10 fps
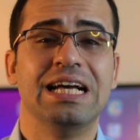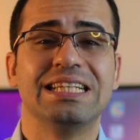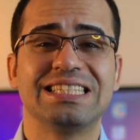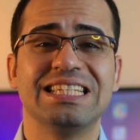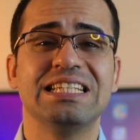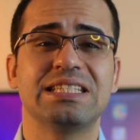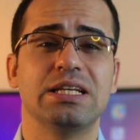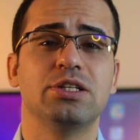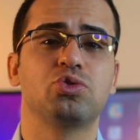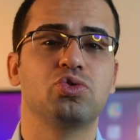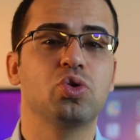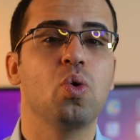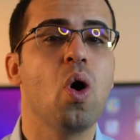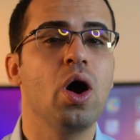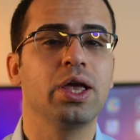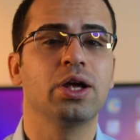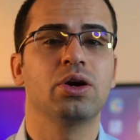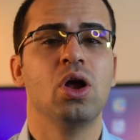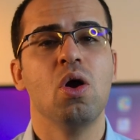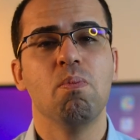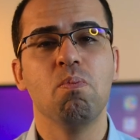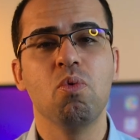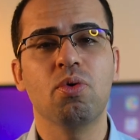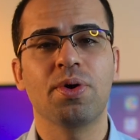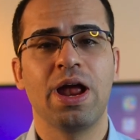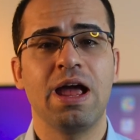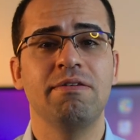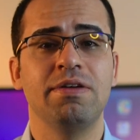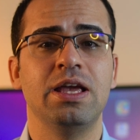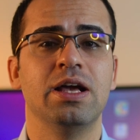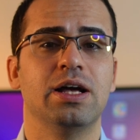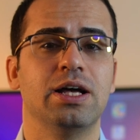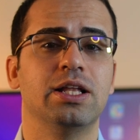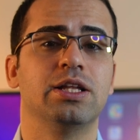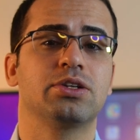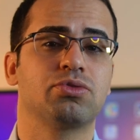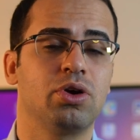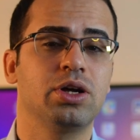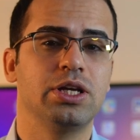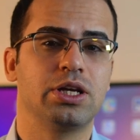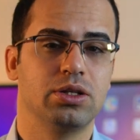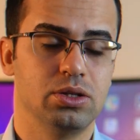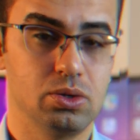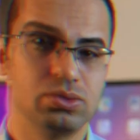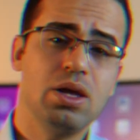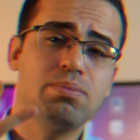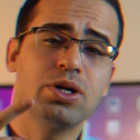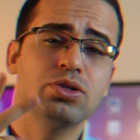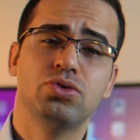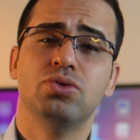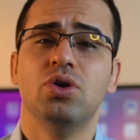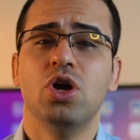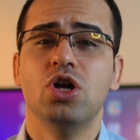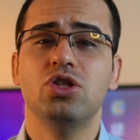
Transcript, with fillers: since it requires more heavy electronic load. Number two,